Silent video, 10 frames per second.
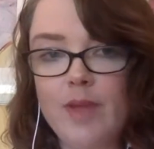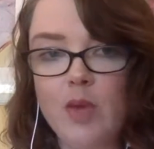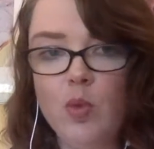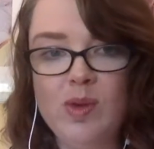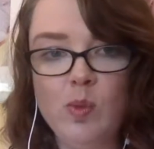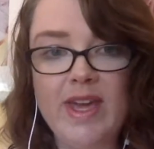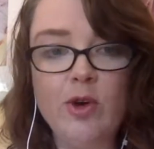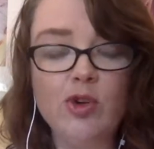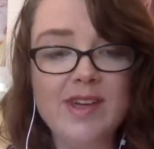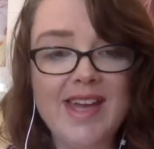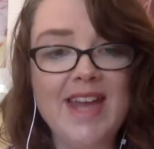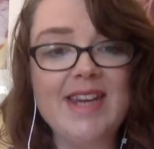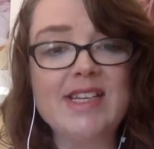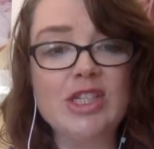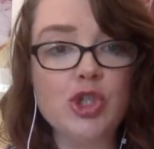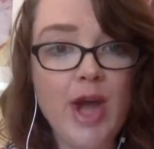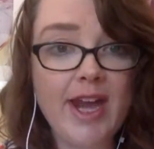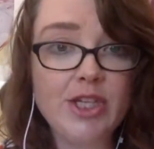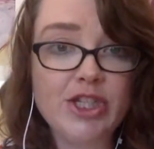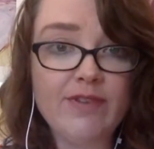when we created a
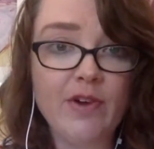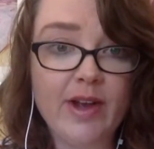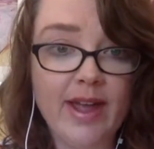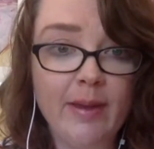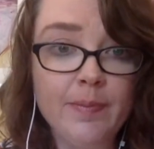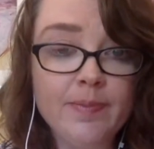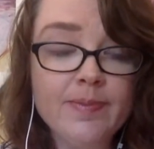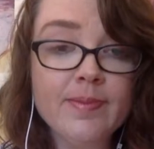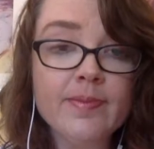strategy for him,